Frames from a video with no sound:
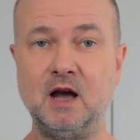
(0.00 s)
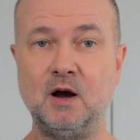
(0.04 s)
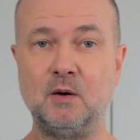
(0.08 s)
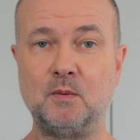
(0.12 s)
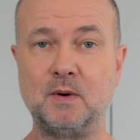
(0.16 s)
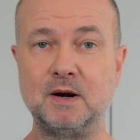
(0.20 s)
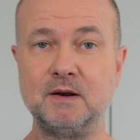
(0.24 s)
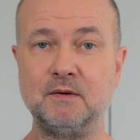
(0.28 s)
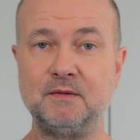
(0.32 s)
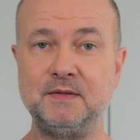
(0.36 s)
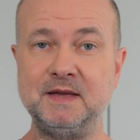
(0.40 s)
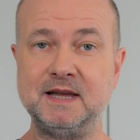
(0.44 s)

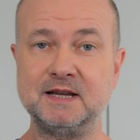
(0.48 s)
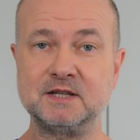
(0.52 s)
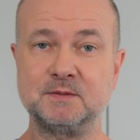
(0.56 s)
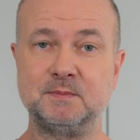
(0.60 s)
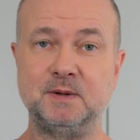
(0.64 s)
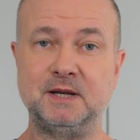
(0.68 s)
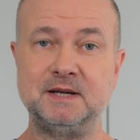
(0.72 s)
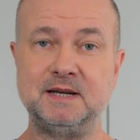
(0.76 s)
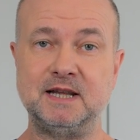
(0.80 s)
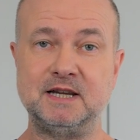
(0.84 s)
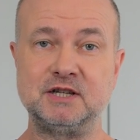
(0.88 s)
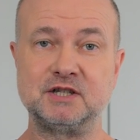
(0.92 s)
One of the
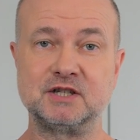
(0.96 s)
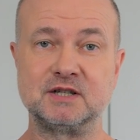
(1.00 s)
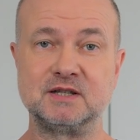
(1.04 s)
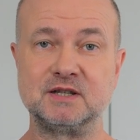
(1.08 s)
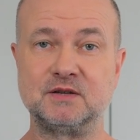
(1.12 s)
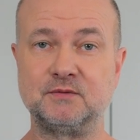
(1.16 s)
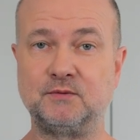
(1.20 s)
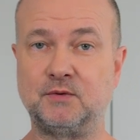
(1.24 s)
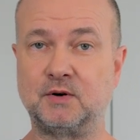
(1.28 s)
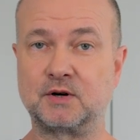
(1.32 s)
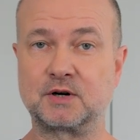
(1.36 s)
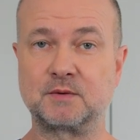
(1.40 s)

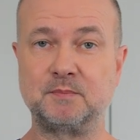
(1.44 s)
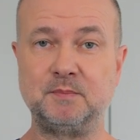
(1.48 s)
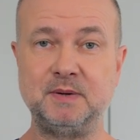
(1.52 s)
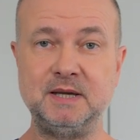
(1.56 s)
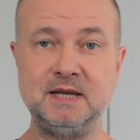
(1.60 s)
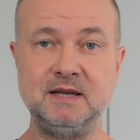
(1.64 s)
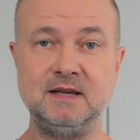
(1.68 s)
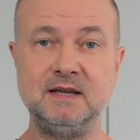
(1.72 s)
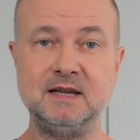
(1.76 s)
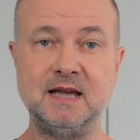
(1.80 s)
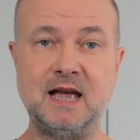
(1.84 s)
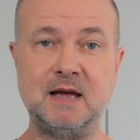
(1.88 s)
explanations for
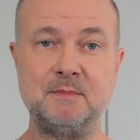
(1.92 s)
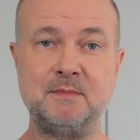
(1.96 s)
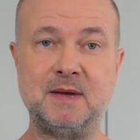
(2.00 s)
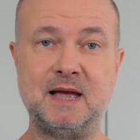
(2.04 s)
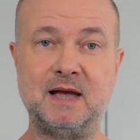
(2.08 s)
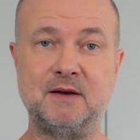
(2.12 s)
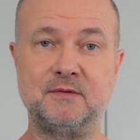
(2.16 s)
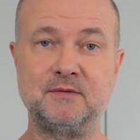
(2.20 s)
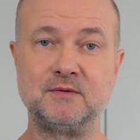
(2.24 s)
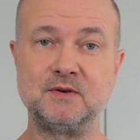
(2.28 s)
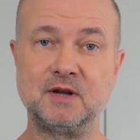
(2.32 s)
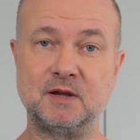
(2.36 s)

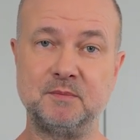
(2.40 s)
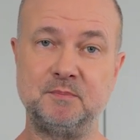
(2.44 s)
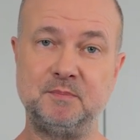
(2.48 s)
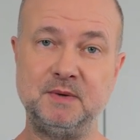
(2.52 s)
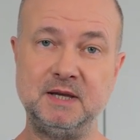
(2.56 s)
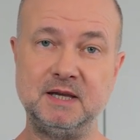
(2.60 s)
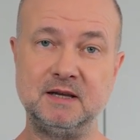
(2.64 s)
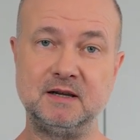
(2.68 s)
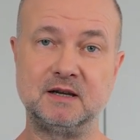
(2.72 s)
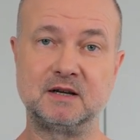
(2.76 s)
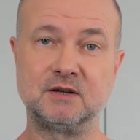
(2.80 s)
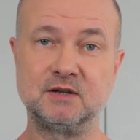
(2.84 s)
PEMF not
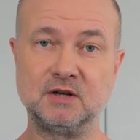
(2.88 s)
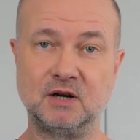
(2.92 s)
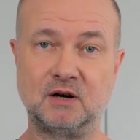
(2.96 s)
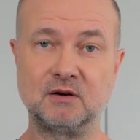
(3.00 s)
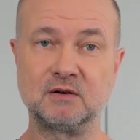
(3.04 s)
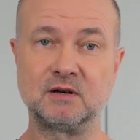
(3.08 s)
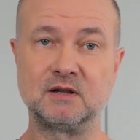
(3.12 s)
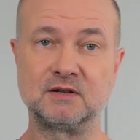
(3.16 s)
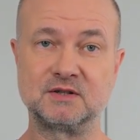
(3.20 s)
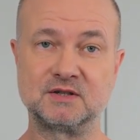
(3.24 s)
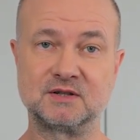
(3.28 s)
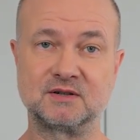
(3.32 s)
being a
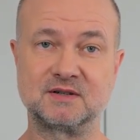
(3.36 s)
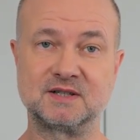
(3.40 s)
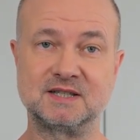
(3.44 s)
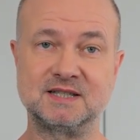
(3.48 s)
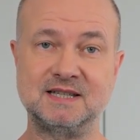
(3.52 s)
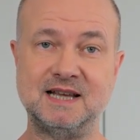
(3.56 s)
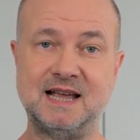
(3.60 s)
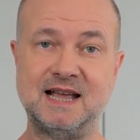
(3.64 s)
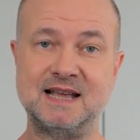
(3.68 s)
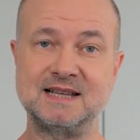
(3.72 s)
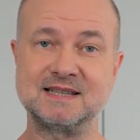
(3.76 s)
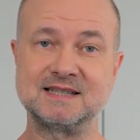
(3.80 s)
total
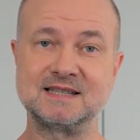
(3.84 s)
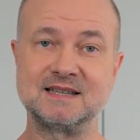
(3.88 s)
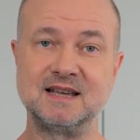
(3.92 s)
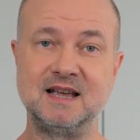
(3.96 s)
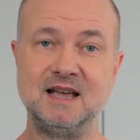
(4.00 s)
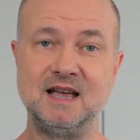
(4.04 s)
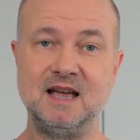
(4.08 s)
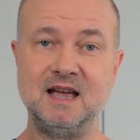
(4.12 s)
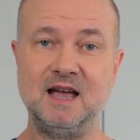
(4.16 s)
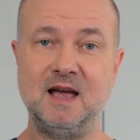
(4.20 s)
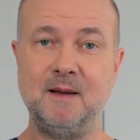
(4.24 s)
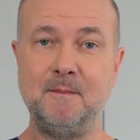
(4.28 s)
success
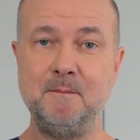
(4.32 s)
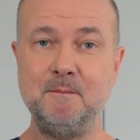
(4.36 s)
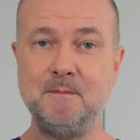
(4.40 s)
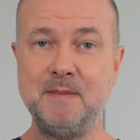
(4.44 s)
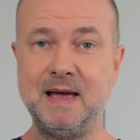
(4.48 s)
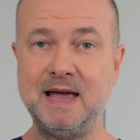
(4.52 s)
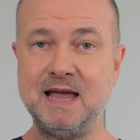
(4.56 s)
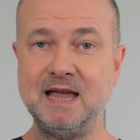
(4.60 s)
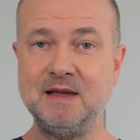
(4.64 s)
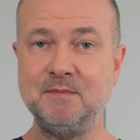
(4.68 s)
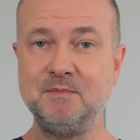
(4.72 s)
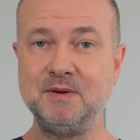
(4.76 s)

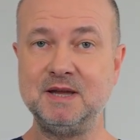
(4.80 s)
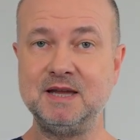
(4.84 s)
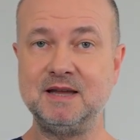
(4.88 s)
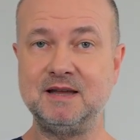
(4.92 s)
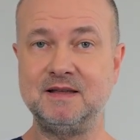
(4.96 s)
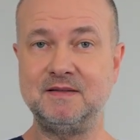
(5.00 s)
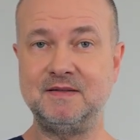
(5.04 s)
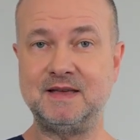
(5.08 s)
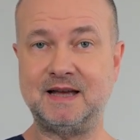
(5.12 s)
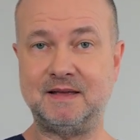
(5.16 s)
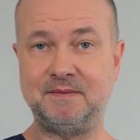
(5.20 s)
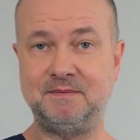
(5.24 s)
may
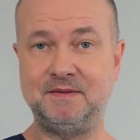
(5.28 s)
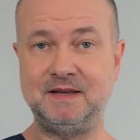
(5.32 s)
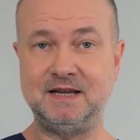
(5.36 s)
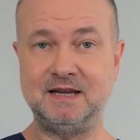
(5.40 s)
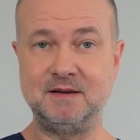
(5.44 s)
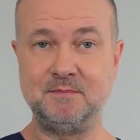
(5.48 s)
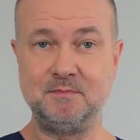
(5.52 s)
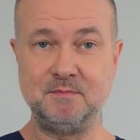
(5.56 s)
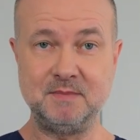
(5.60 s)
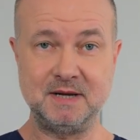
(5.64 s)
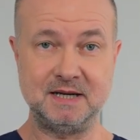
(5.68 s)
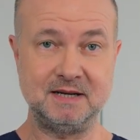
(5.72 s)
be that the
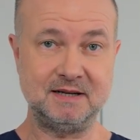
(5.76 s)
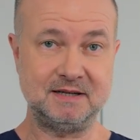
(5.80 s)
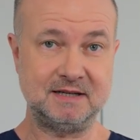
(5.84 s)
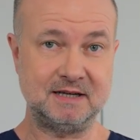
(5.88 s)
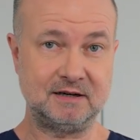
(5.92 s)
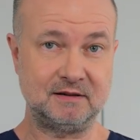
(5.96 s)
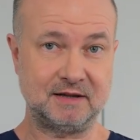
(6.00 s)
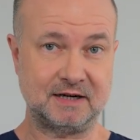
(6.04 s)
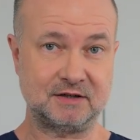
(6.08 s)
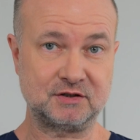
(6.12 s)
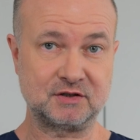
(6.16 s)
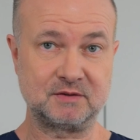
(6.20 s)
emitted
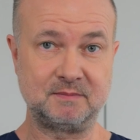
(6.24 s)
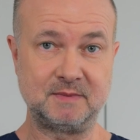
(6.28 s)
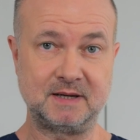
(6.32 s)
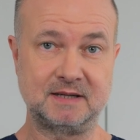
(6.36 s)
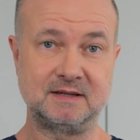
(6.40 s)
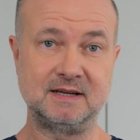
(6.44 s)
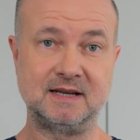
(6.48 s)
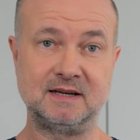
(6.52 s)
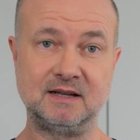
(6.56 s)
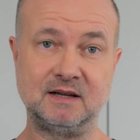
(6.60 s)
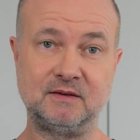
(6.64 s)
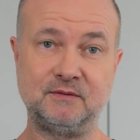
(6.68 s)

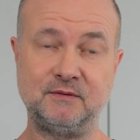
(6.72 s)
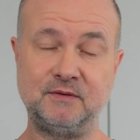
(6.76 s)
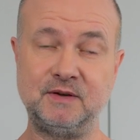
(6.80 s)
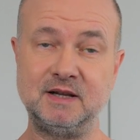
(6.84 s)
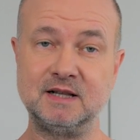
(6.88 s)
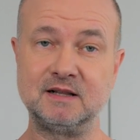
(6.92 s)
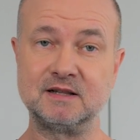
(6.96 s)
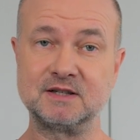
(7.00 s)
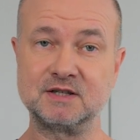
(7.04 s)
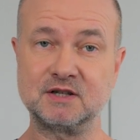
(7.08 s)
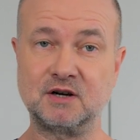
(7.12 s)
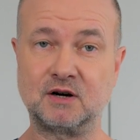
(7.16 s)
electromagnetic
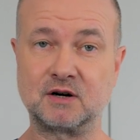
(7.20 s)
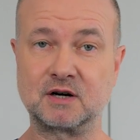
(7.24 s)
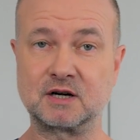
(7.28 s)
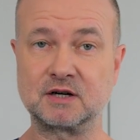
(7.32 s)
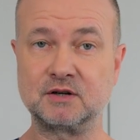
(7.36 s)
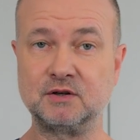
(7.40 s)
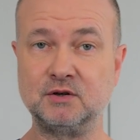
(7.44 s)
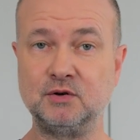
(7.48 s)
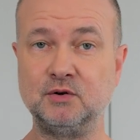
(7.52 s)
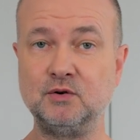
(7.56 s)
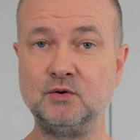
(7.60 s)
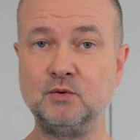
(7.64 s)
fields are
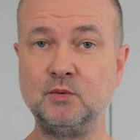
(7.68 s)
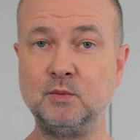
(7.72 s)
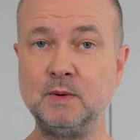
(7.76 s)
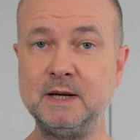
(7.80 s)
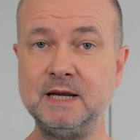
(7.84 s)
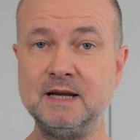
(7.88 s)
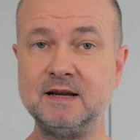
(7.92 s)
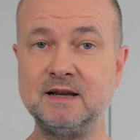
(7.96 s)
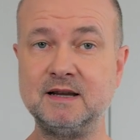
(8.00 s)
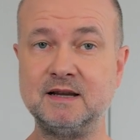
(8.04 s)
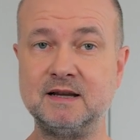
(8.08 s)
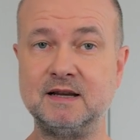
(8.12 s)
too
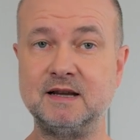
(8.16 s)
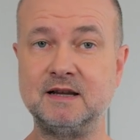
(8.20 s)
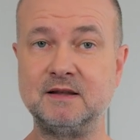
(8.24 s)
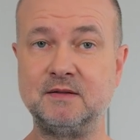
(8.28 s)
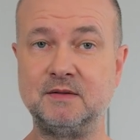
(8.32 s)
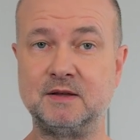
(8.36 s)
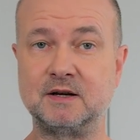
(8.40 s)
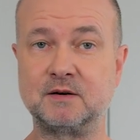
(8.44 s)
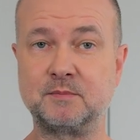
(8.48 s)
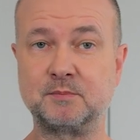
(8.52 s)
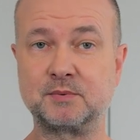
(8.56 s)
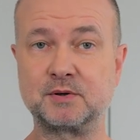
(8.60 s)
weak in
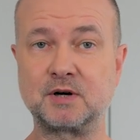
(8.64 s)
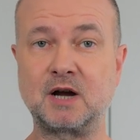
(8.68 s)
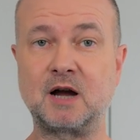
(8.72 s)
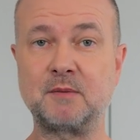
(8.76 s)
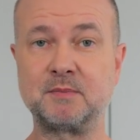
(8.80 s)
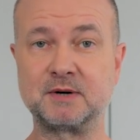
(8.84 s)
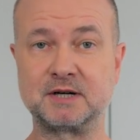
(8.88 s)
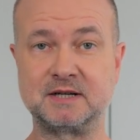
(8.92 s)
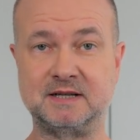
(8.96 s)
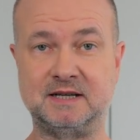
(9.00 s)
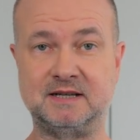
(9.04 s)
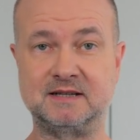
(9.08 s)
their
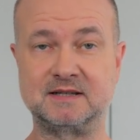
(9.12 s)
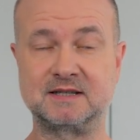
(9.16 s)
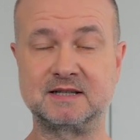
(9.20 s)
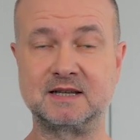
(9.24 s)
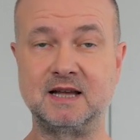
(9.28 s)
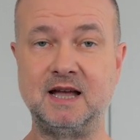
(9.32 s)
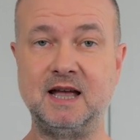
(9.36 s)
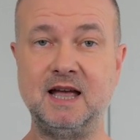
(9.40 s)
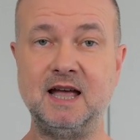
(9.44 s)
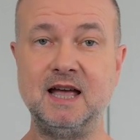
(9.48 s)
properties.